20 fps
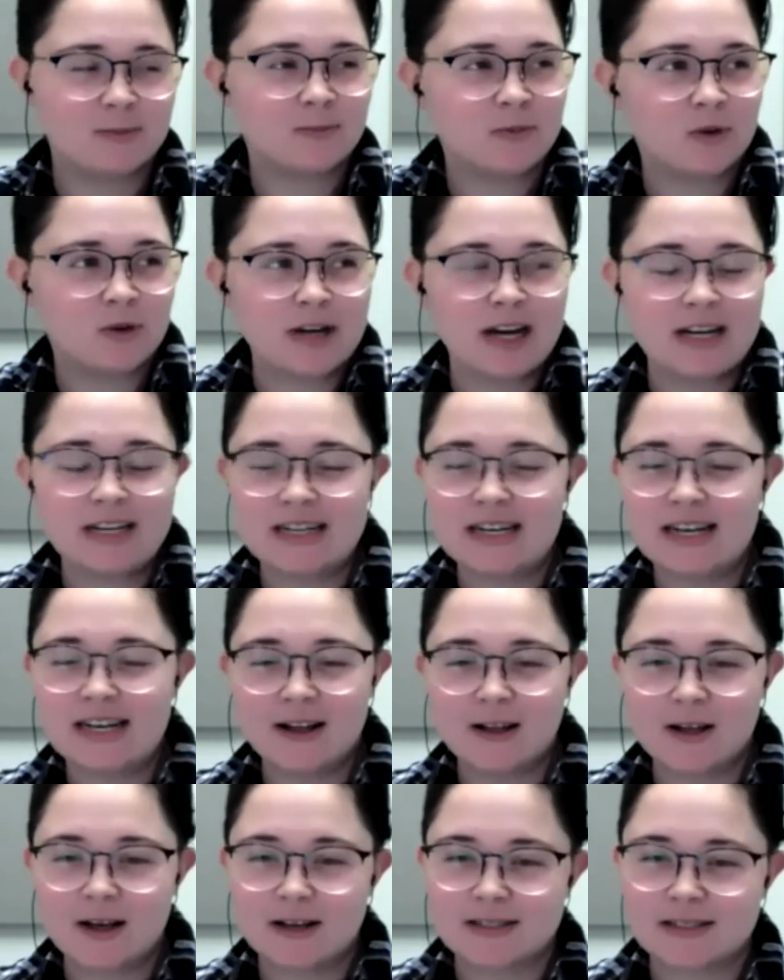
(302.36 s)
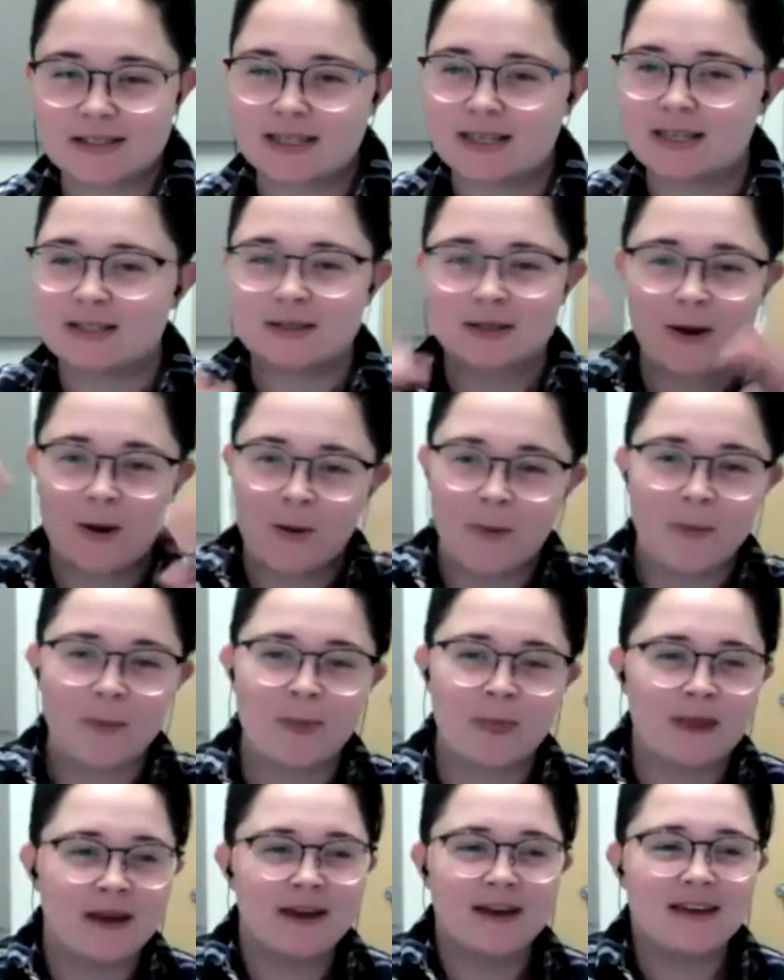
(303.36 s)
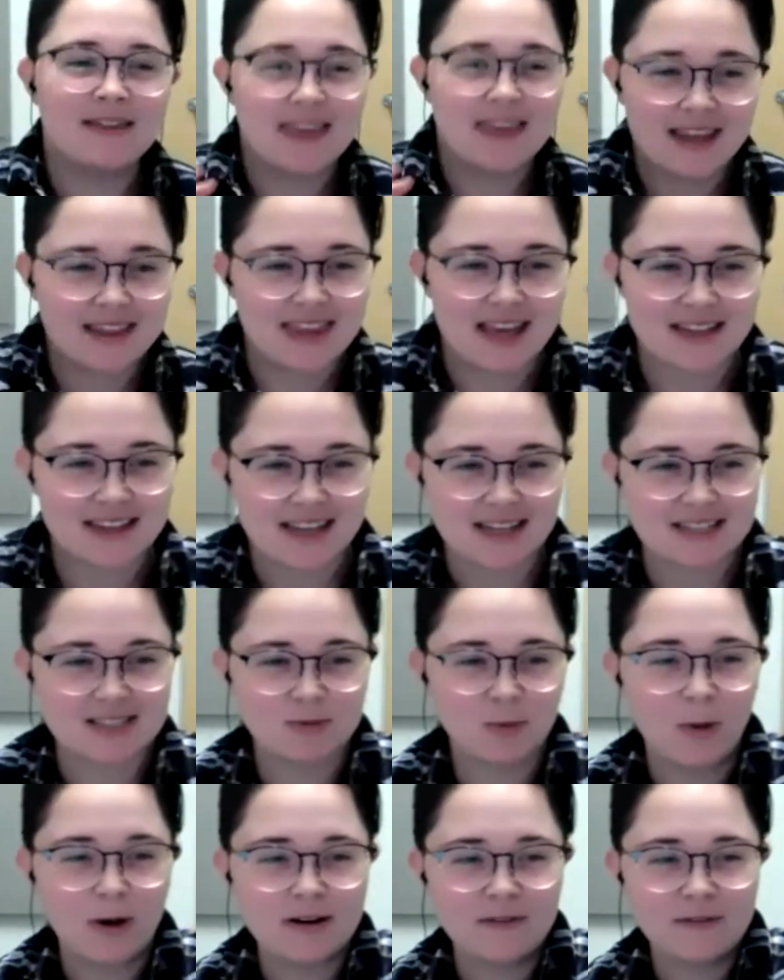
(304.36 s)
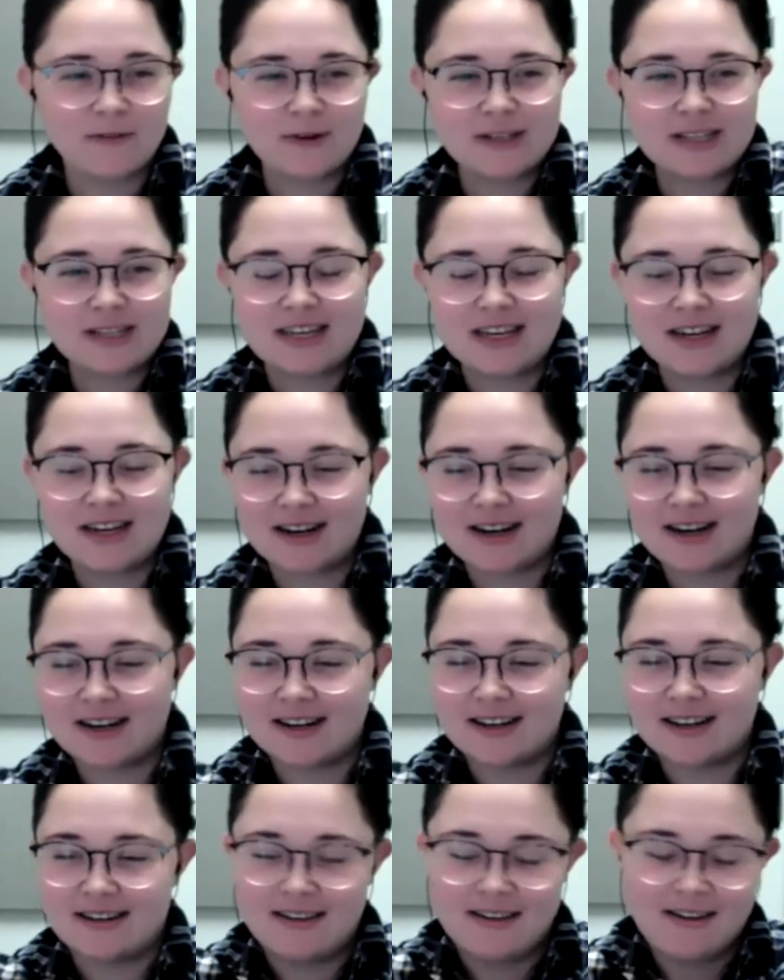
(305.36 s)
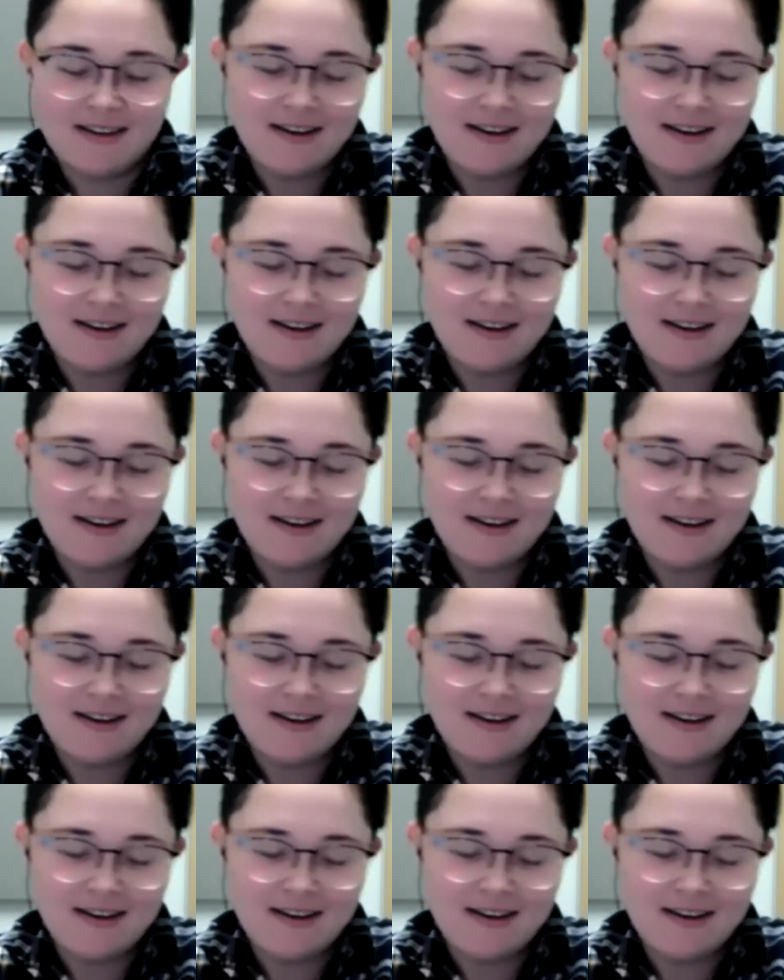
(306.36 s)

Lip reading: created an LLC, so that's wonderful to hear, and